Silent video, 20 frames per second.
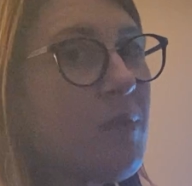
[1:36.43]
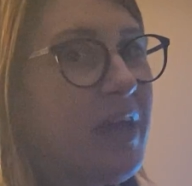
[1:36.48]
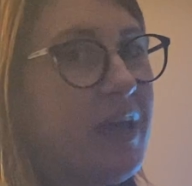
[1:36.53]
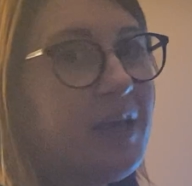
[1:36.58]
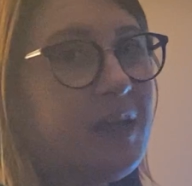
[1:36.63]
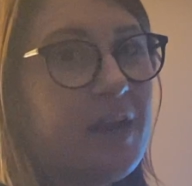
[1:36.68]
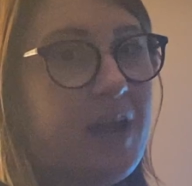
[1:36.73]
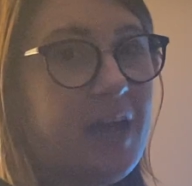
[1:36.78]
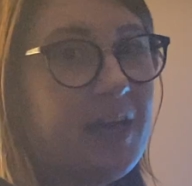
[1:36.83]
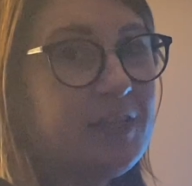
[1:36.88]

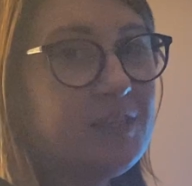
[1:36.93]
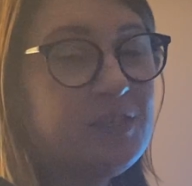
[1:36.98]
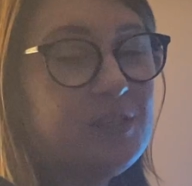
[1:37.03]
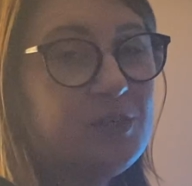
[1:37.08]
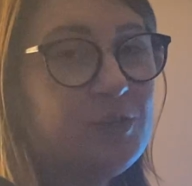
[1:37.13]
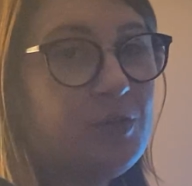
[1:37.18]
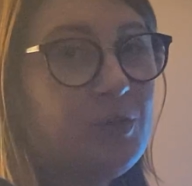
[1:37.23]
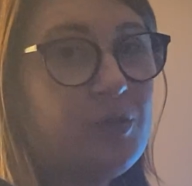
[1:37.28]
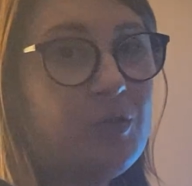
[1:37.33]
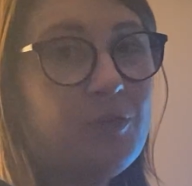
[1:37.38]
make an
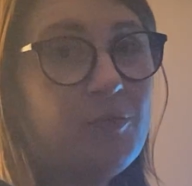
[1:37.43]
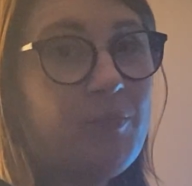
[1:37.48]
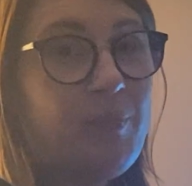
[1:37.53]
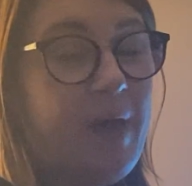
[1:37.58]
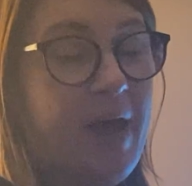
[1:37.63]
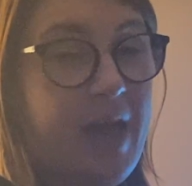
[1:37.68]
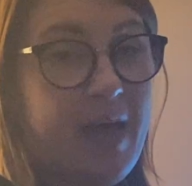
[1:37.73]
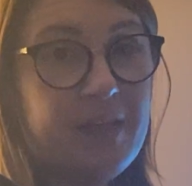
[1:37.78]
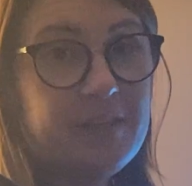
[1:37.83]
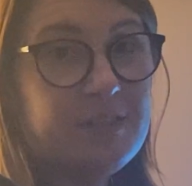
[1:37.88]
ideal
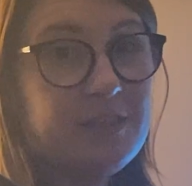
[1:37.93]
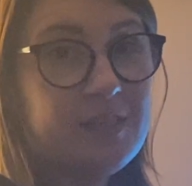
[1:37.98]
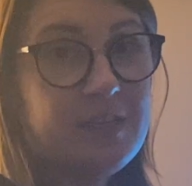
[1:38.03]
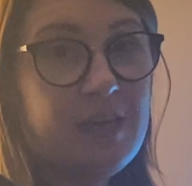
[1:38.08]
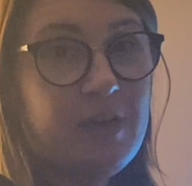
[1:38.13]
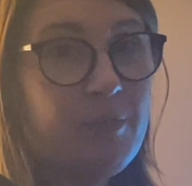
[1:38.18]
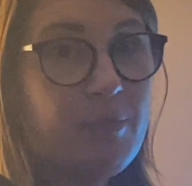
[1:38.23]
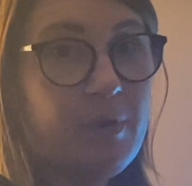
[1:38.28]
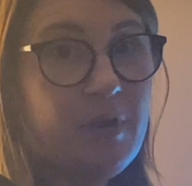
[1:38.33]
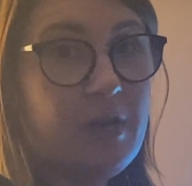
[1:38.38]
pet to
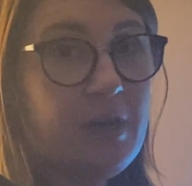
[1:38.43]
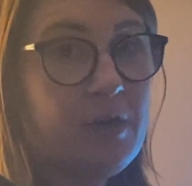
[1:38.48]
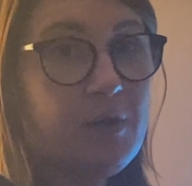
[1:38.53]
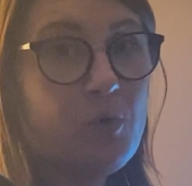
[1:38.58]
keep in an